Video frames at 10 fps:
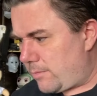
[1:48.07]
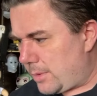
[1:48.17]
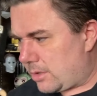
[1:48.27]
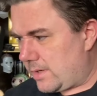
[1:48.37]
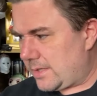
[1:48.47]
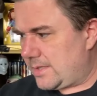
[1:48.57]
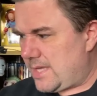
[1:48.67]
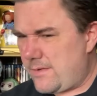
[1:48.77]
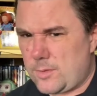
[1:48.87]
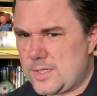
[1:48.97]
correctly,
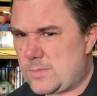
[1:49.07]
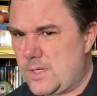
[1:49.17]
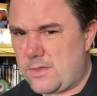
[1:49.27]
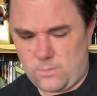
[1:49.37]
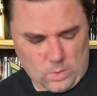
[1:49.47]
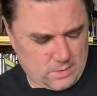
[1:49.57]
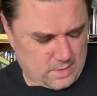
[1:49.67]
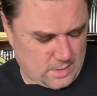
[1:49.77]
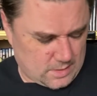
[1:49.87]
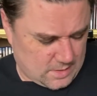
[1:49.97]
Davey Boy Smith won the
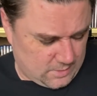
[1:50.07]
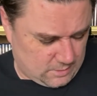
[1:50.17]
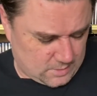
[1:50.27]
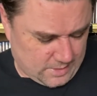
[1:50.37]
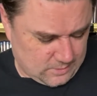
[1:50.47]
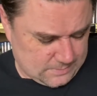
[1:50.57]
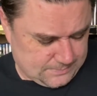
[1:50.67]
Intercontinental title.